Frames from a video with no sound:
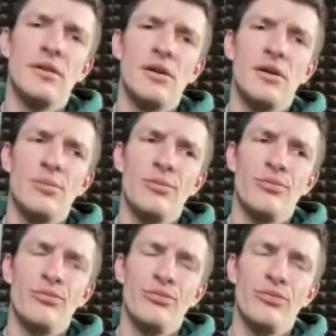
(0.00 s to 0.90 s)

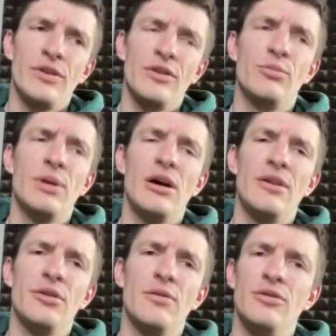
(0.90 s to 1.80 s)
This
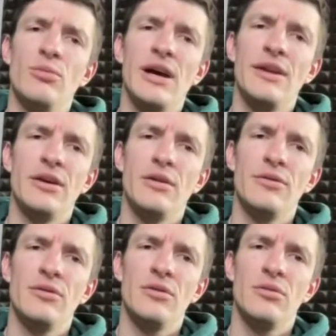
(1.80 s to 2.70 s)
part of you might have
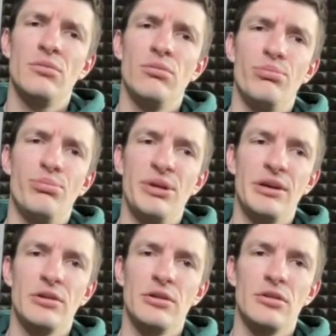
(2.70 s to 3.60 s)
a
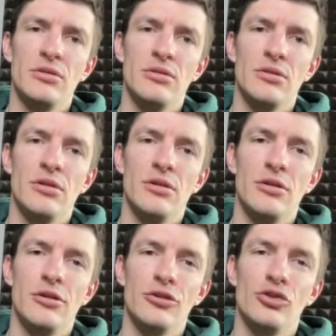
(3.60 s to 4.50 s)
bigger
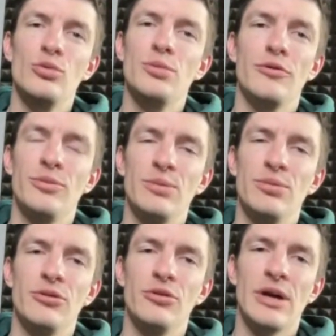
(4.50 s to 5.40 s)
group of
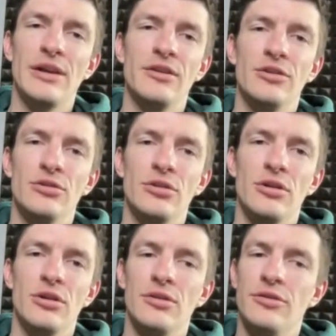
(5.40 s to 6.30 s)
people running
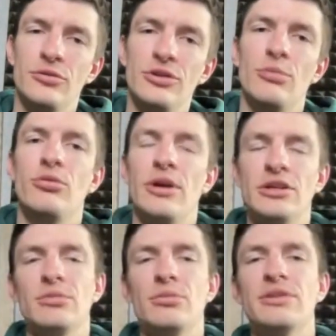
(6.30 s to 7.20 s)
your street
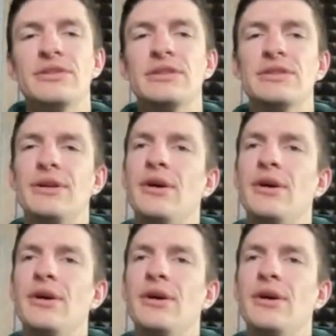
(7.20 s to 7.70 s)
operation business.